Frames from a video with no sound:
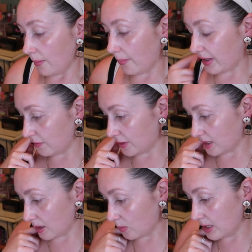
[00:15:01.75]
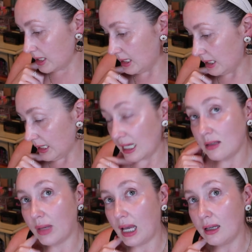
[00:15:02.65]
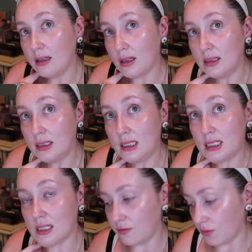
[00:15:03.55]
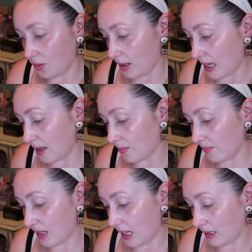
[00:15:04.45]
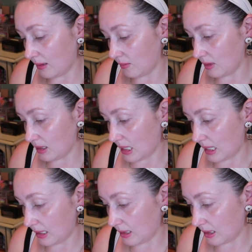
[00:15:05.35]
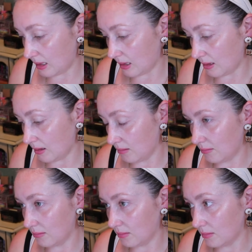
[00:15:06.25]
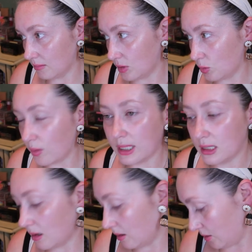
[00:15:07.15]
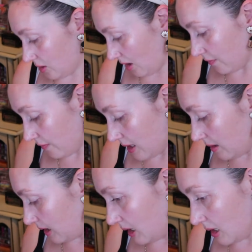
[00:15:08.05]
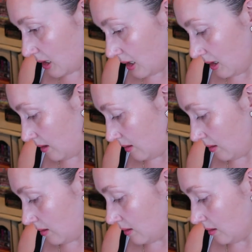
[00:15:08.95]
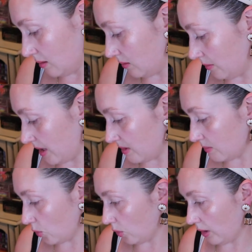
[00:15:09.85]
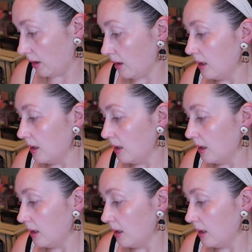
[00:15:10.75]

But for some reason, it came back on the Sephora app and it was like $20 off, I think, or maybe more.